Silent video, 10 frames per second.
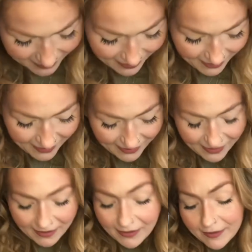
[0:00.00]

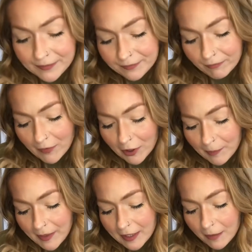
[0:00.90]
the Milk
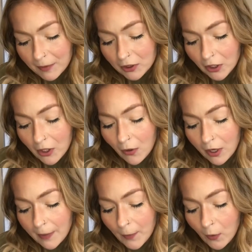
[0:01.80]
Makeup Glow
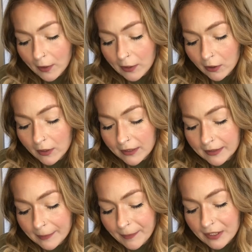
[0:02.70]
Up Oil
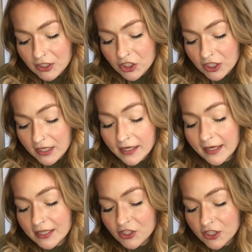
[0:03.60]
Lip and Cheek,
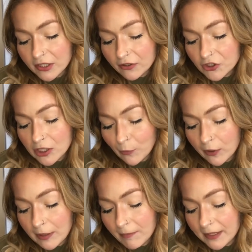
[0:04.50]
a sheer
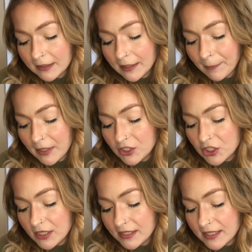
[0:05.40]
shimmering mini lip and
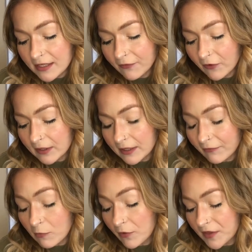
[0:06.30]
cheek tint for a lip
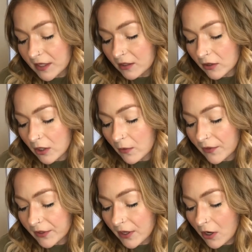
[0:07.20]
from within glow on the
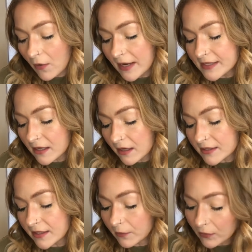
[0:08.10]
go,
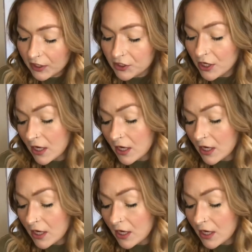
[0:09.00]
antioxidant rich,